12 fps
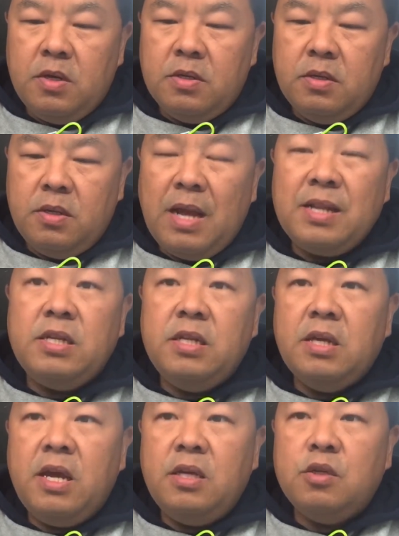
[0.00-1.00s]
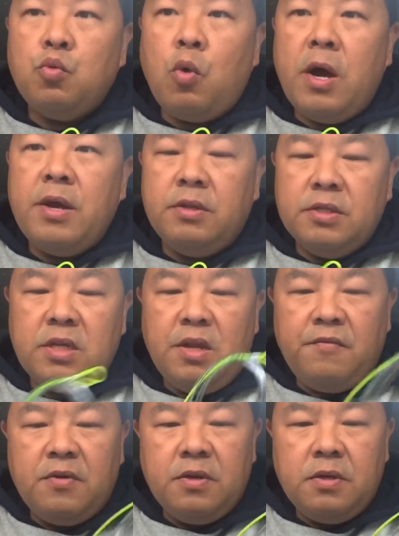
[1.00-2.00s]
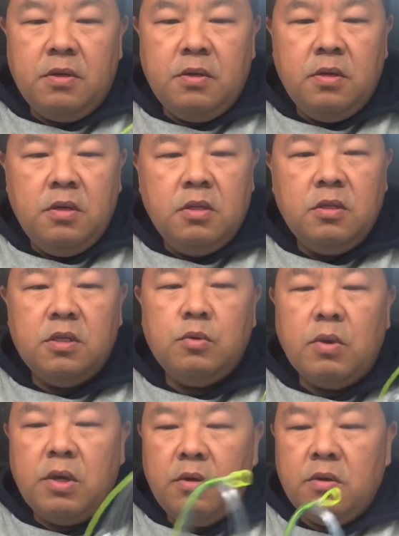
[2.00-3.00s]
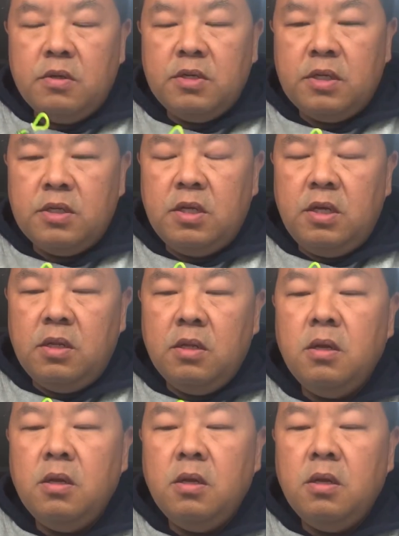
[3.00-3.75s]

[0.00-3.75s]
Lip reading: 19 gauge wire instead of this one here, 16.